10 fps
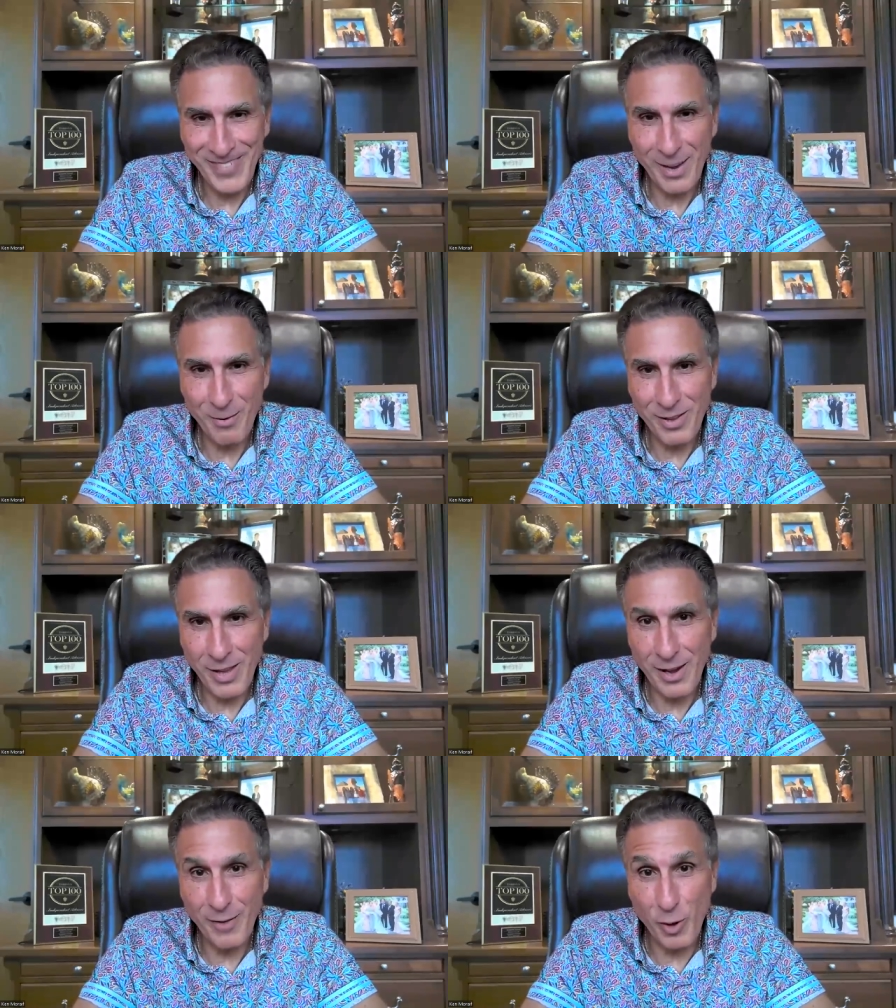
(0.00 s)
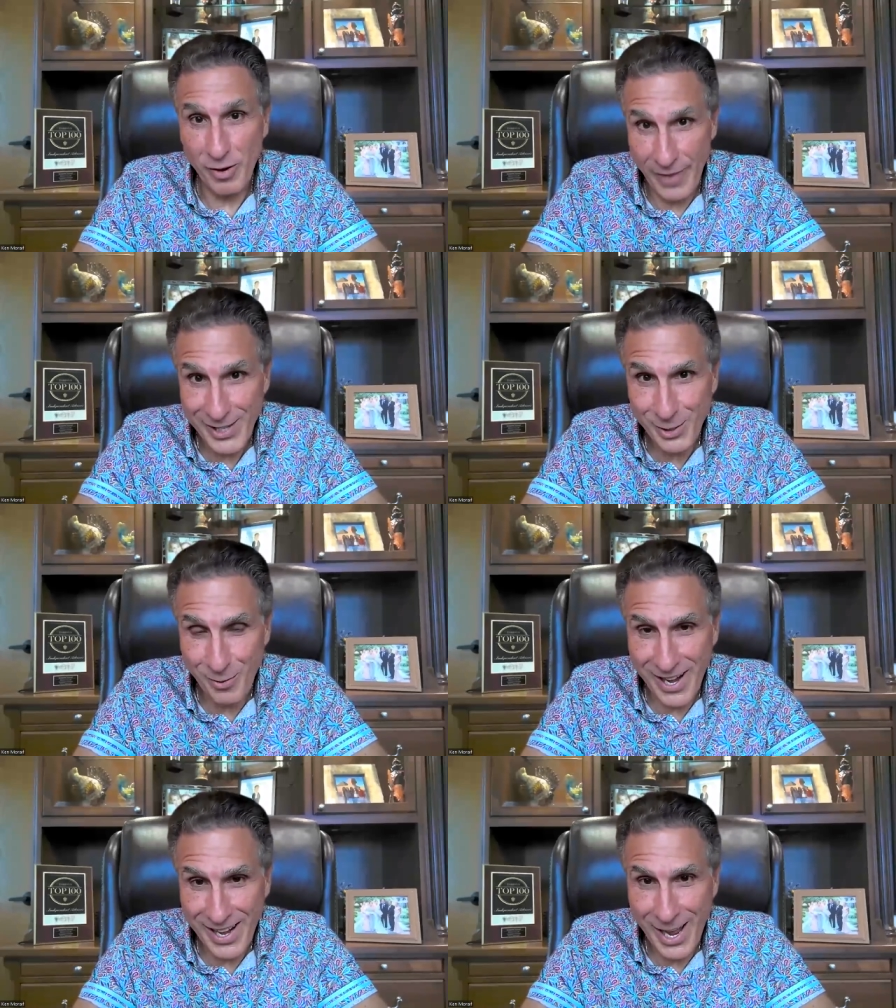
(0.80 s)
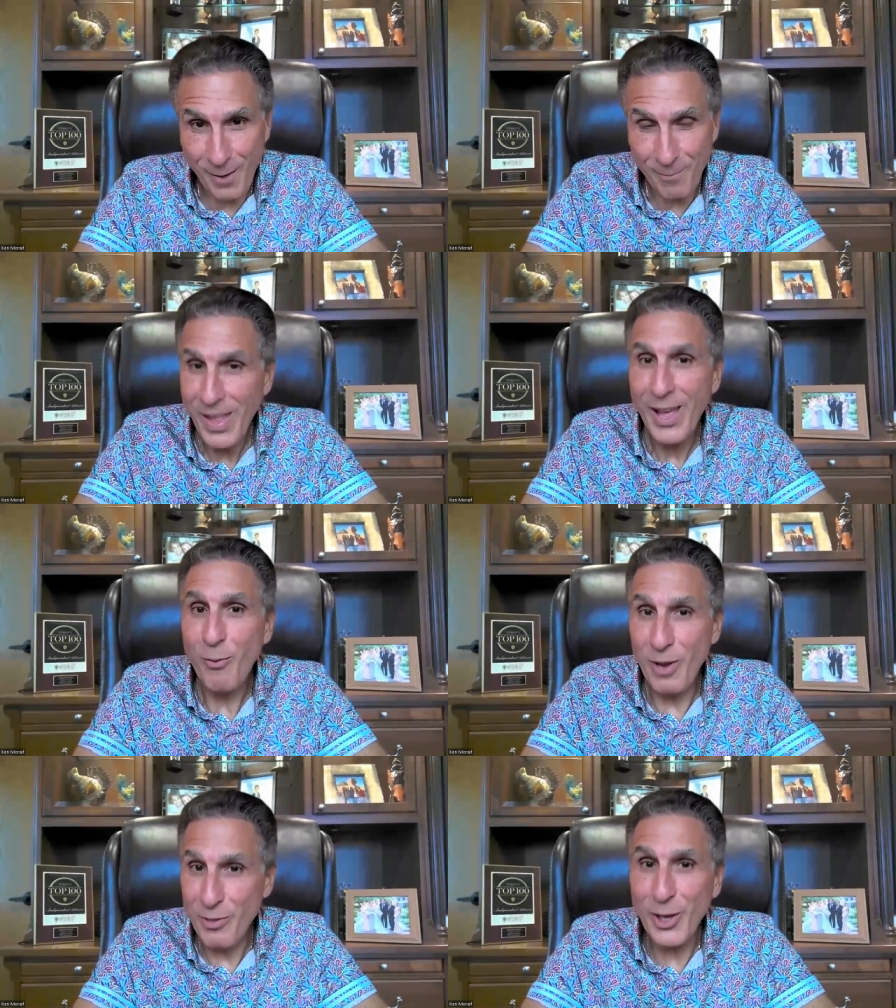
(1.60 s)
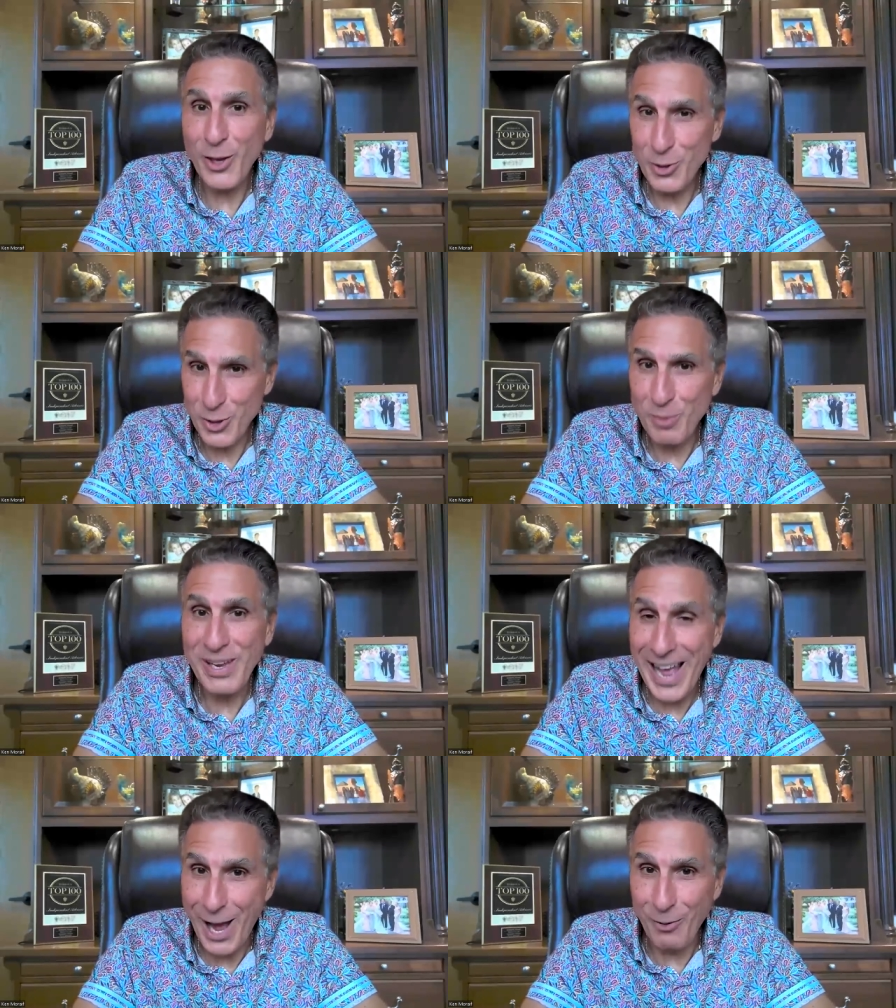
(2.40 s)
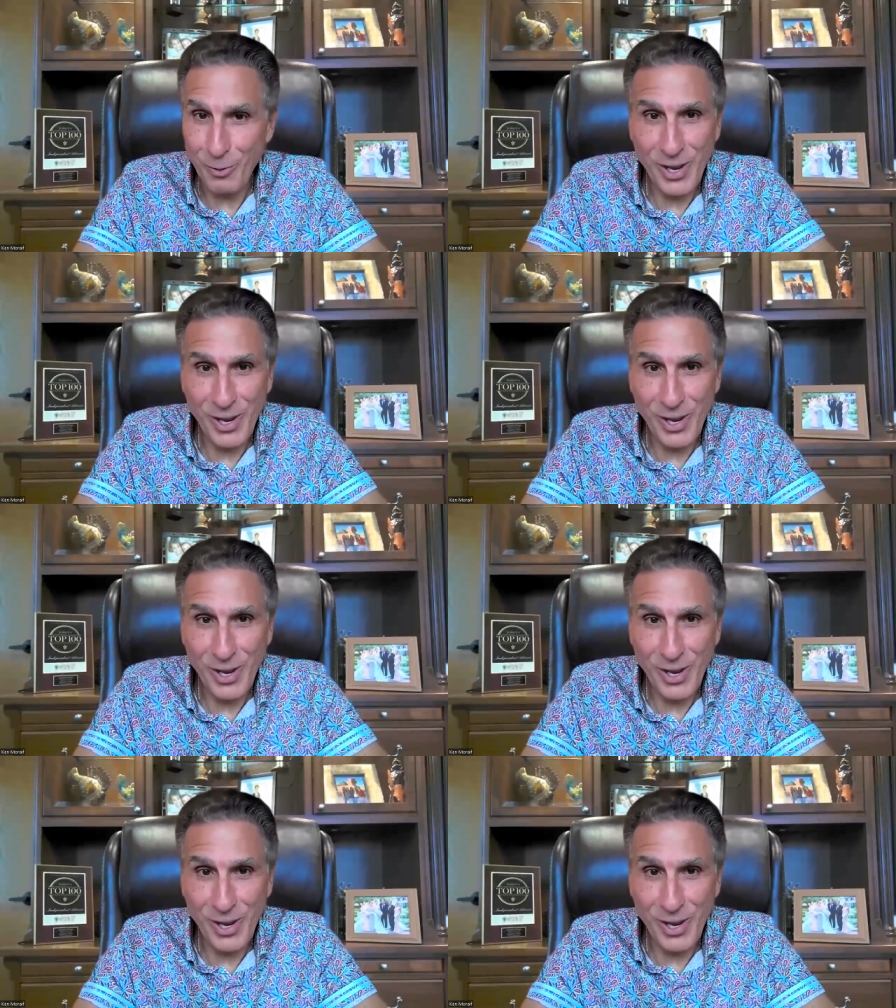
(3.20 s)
And if you're invested right now, we think you should be out.